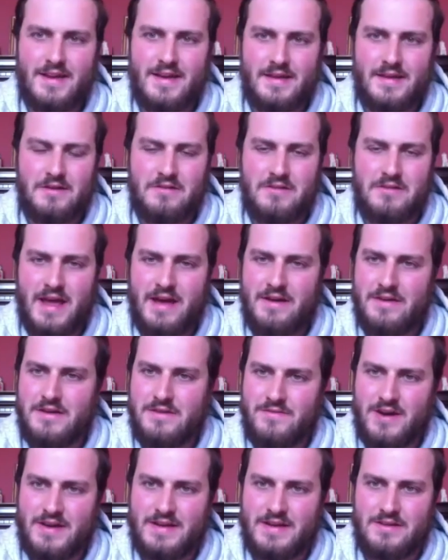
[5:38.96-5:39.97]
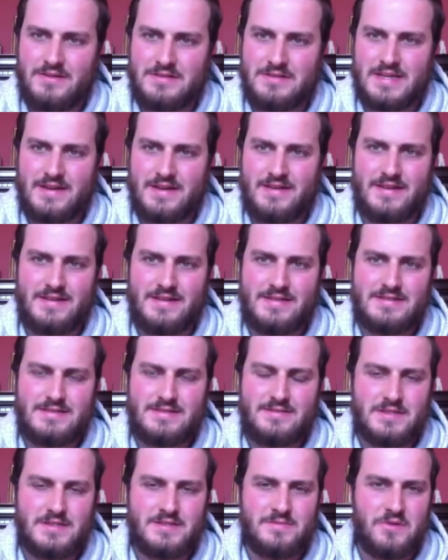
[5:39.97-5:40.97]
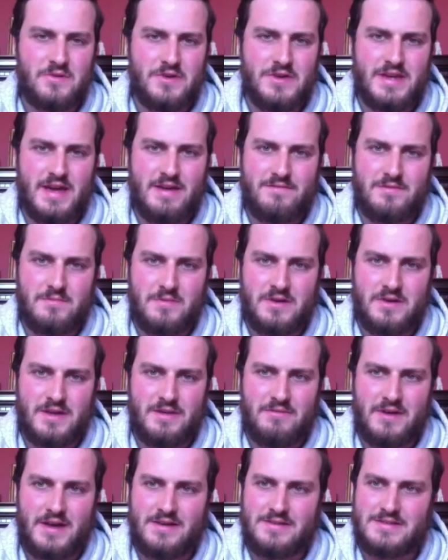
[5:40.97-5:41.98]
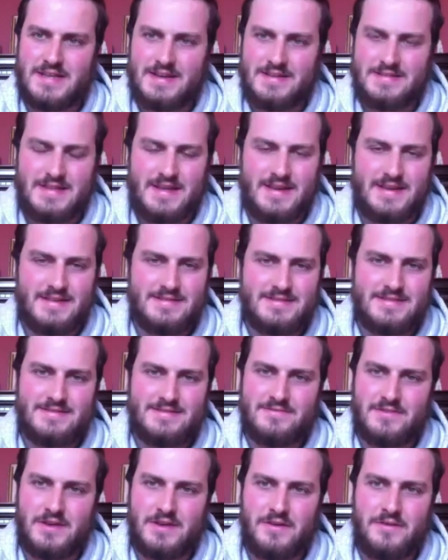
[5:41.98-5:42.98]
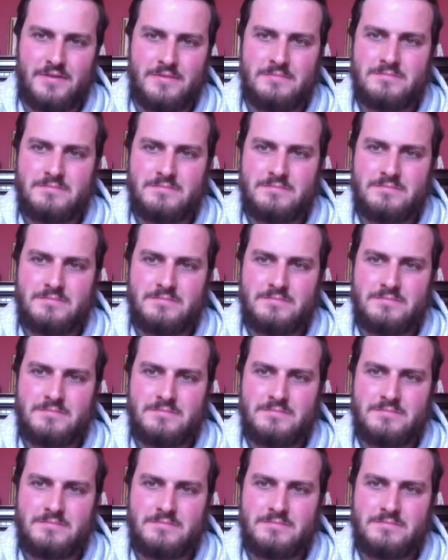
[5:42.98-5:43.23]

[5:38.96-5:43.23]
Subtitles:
and Lauren, how are you finding lockdown and the support you get from Hockey Wales? How's that for you?